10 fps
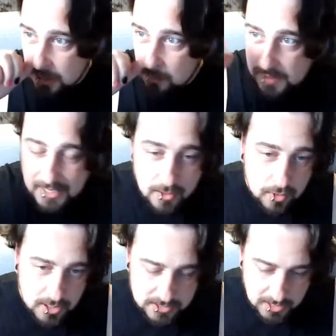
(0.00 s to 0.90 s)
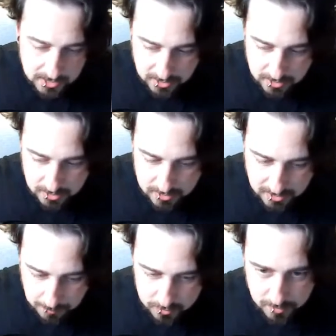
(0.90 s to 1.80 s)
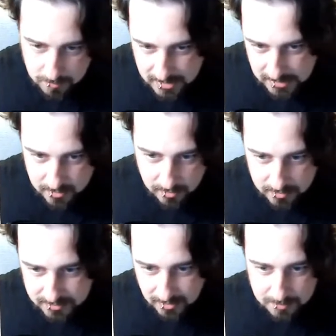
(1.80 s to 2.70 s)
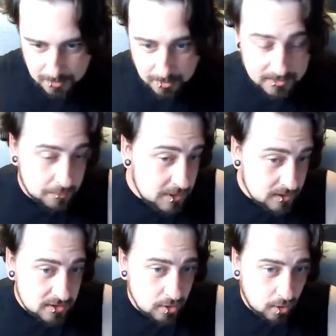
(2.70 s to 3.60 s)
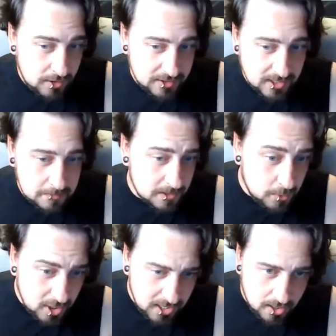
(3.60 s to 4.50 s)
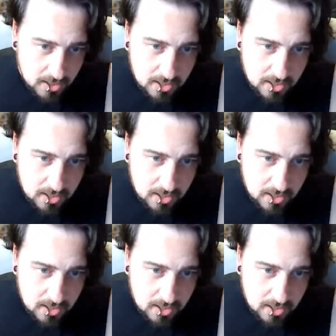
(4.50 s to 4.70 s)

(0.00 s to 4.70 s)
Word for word: But then I realized, hey, it happens when I'm in the deli park. Because I've been to the store at the times and I'm okay.